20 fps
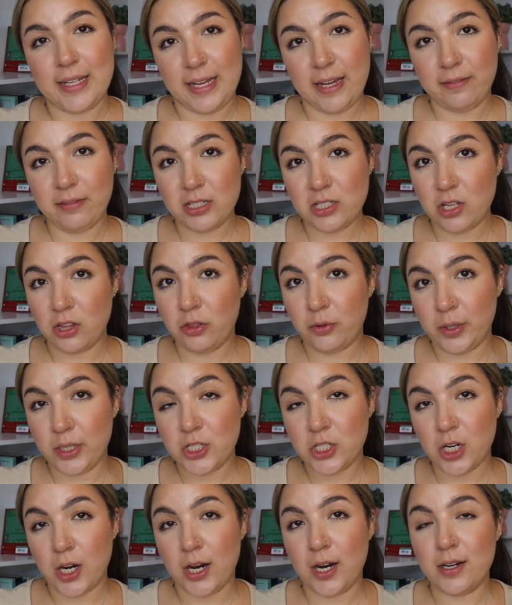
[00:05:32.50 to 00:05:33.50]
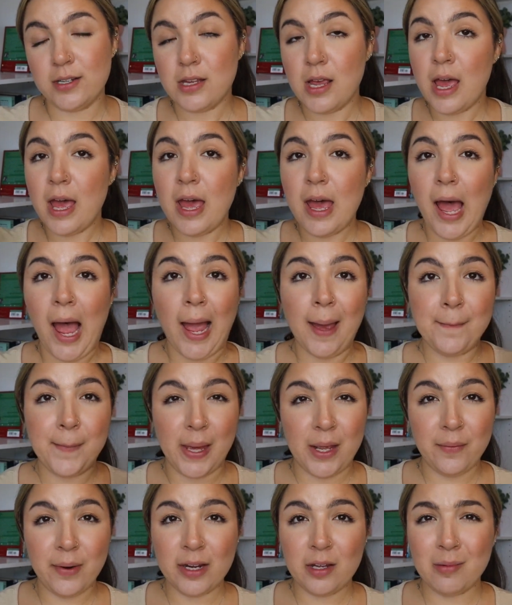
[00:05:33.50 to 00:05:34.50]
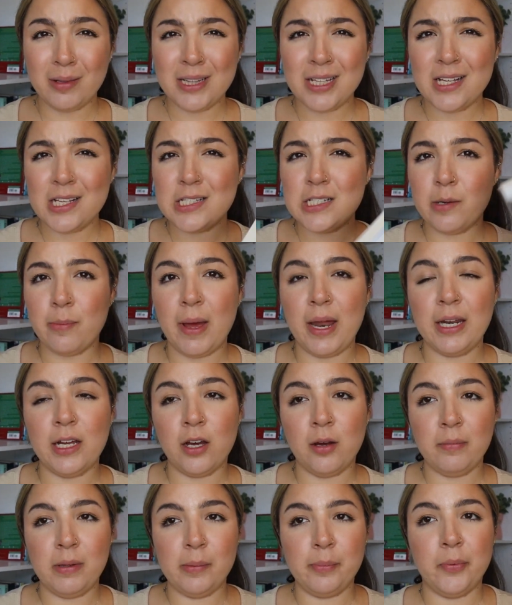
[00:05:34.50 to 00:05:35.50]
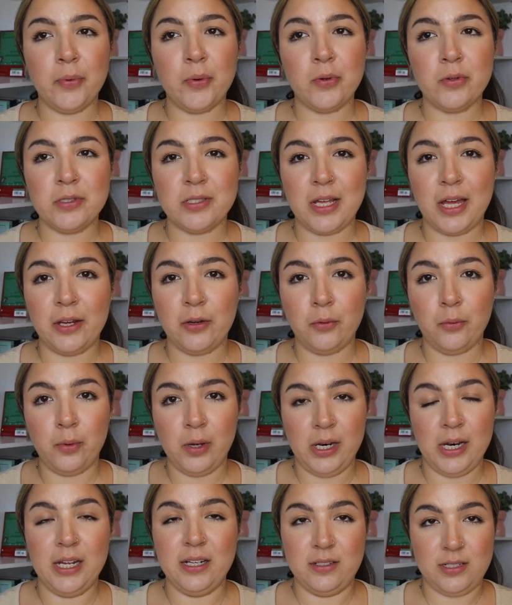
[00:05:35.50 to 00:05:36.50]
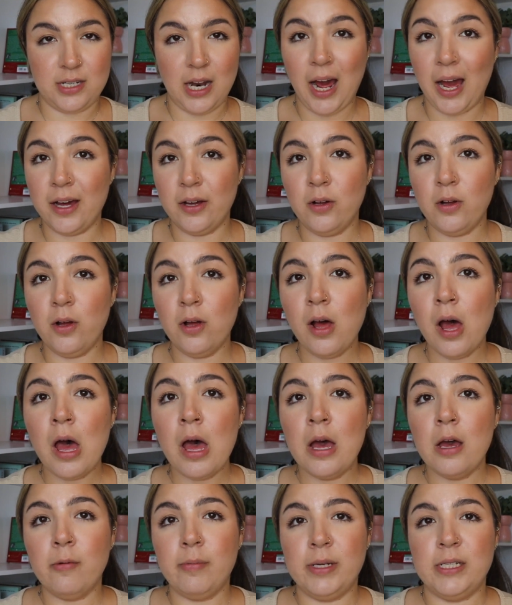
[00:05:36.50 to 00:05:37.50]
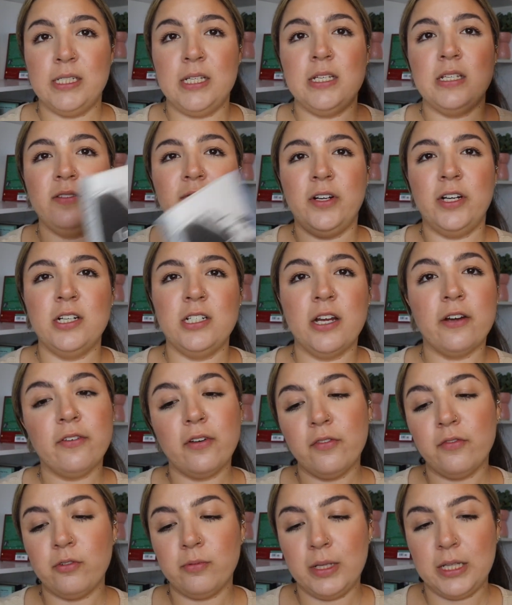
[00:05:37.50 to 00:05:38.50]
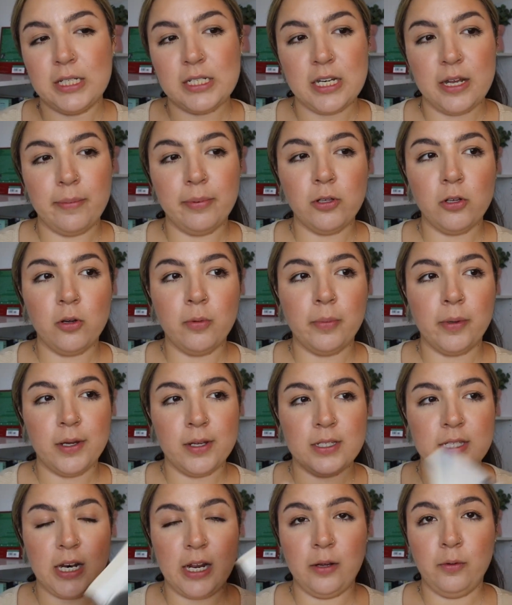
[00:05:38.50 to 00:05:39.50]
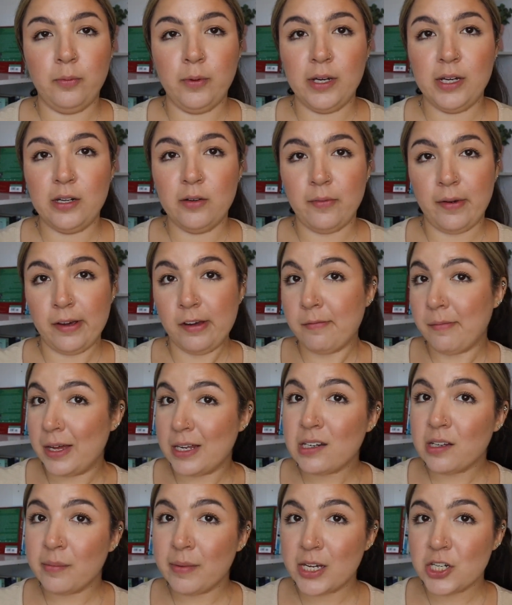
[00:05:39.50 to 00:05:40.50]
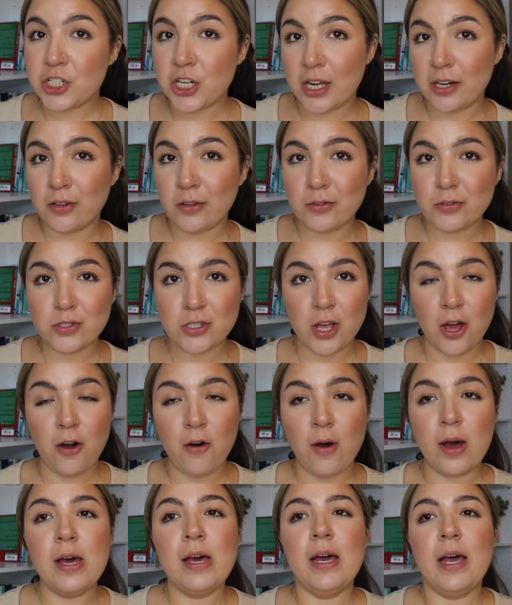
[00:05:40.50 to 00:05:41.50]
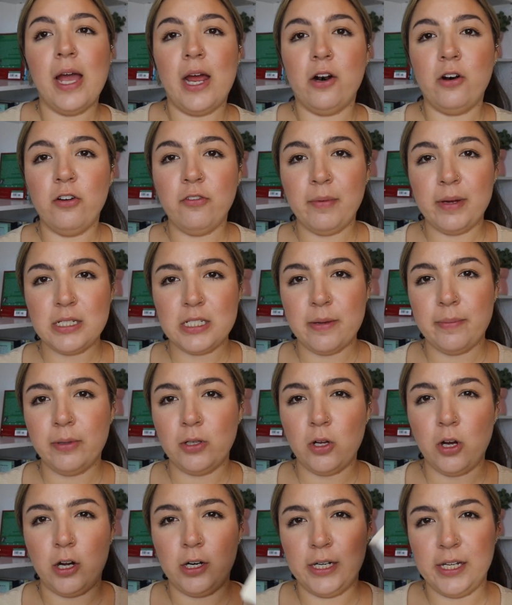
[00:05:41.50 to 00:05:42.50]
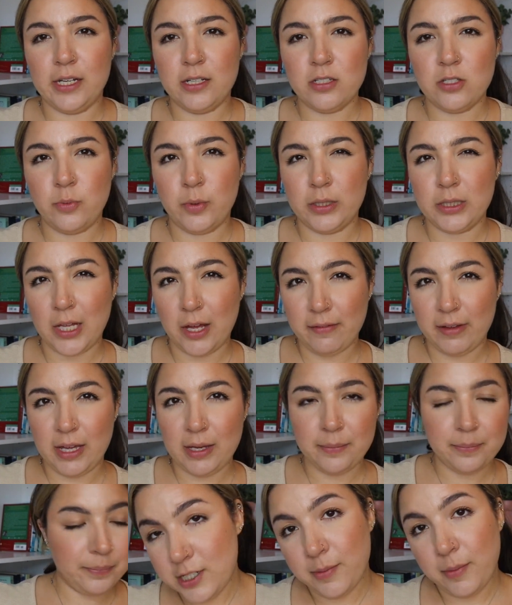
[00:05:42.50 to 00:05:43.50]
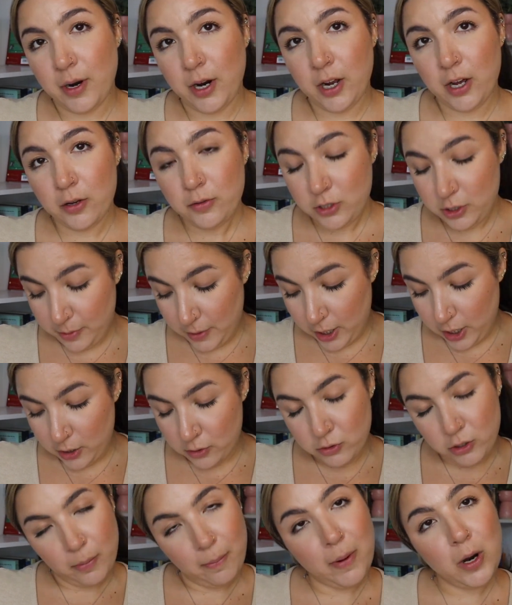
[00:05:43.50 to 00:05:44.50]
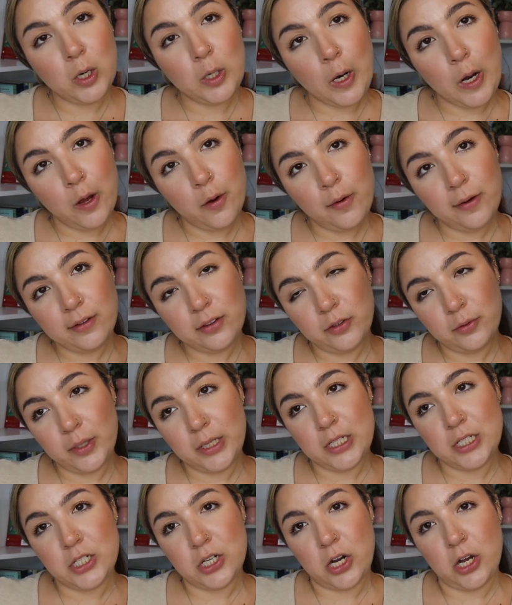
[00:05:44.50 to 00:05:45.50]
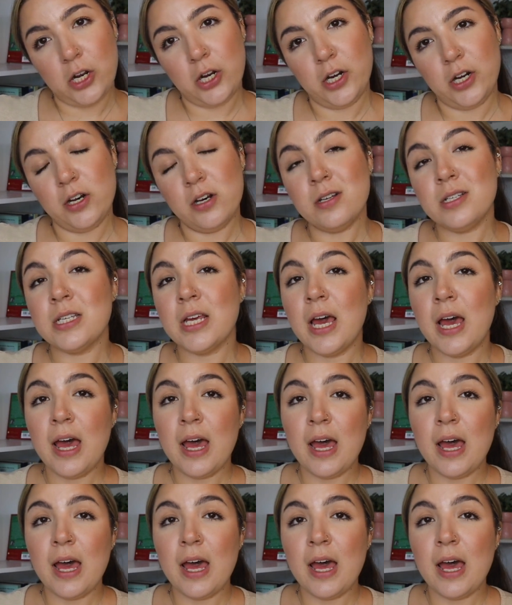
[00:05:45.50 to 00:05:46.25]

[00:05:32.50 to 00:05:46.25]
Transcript: I gave this a 3 stars. I might recommend this depending on people's like reading style, because this is very different from like the typical books that I read and recommend on my channel. So I don't know if my typical audience would love it. Tomorrow, 3 stars.